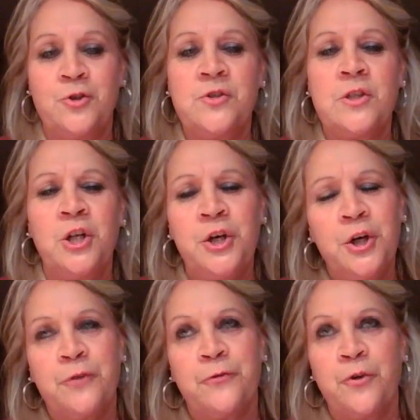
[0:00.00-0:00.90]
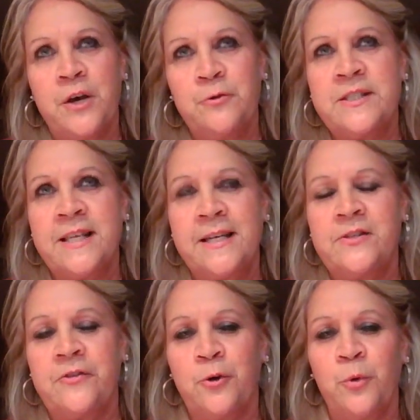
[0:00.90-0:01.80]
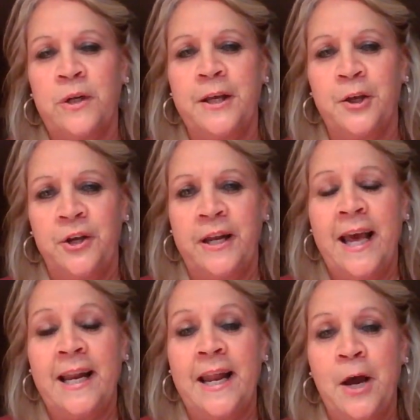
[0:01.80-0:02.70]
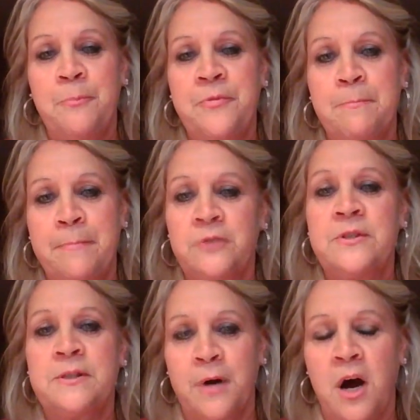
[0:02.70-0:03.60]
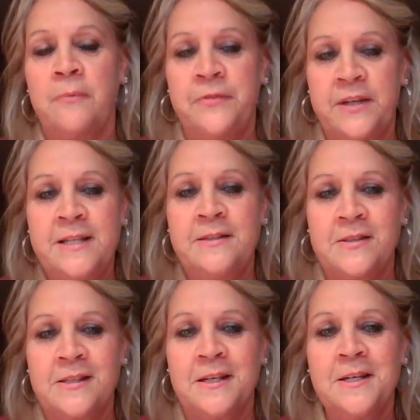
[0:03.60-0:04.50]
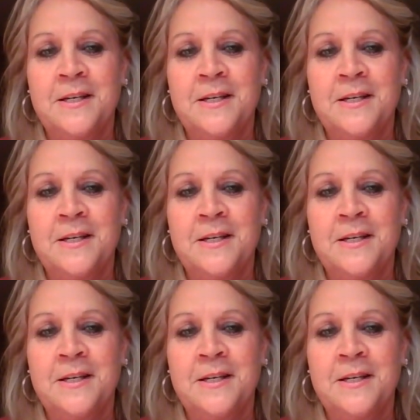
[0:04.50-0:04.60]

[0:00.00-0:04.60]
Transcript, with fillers: Just look for those things that they're really good at and help them build some confidence.